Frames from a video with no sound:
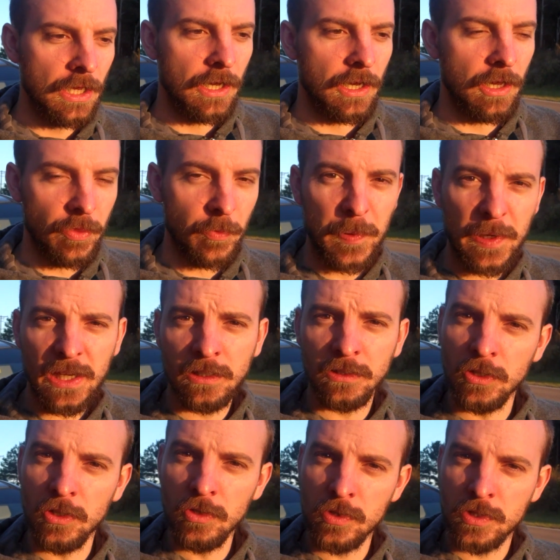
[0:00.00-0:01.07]
Uh, the big
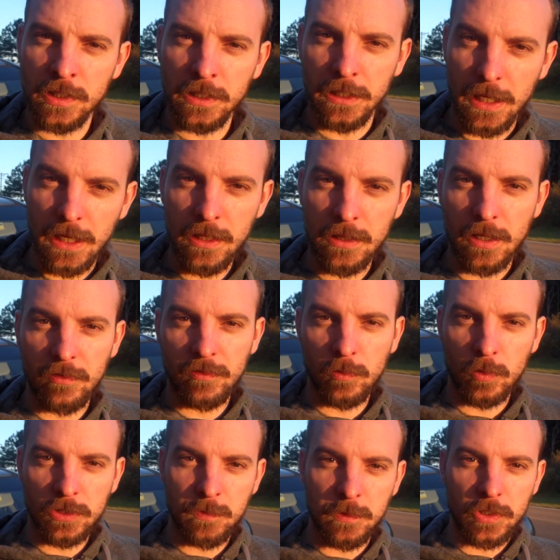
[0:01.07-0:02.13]
news today that
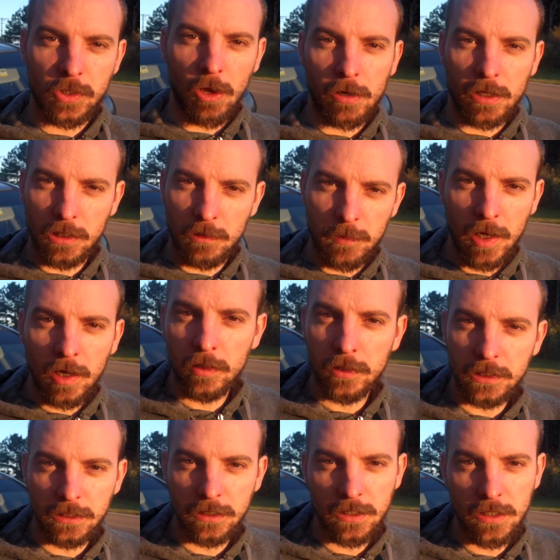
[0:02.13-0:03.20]
everyone's been talking
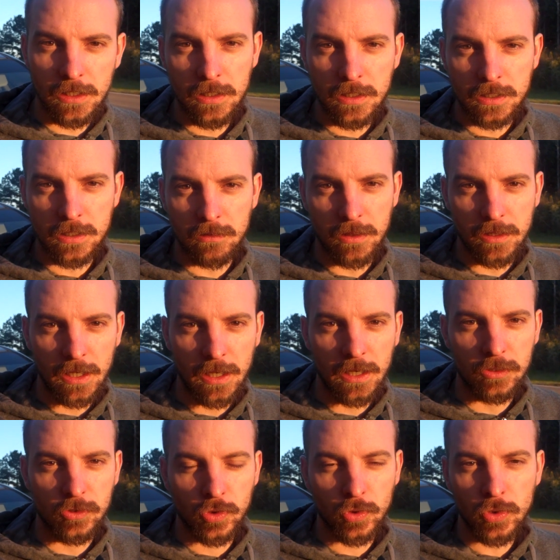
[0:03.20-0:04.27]
about is
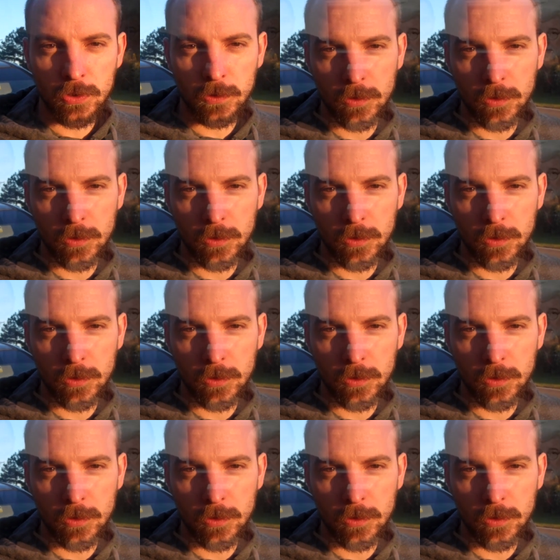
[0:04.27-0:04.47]
that George